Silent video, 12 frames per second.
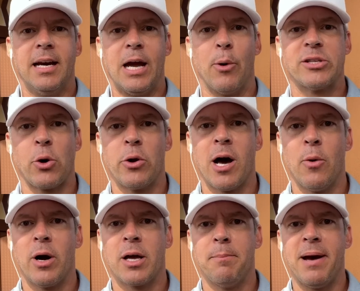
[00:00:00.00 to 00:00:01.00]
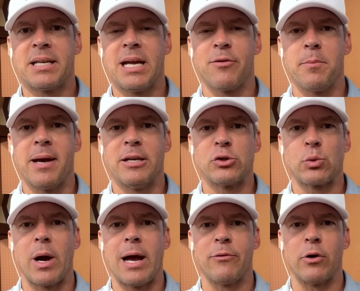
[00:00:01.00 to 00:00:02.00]
Hey, what's going on? Welcome back to Everyman
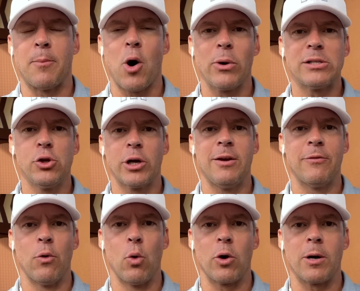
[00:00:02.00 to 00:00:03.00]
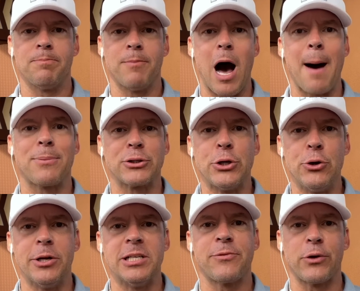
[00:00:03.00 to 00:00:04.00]
Driver. I'm always looking for
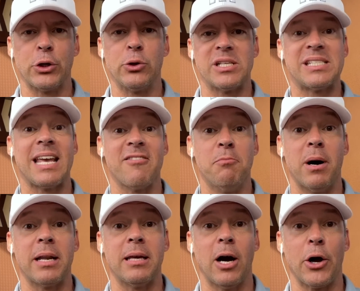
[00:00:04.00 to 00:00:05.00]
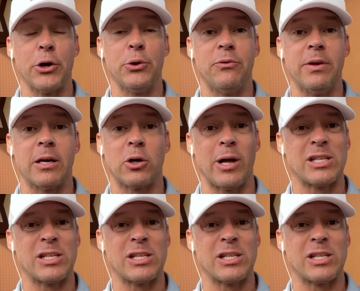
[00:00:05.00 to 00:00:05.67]
opportunities for you to save money on a new vehicle.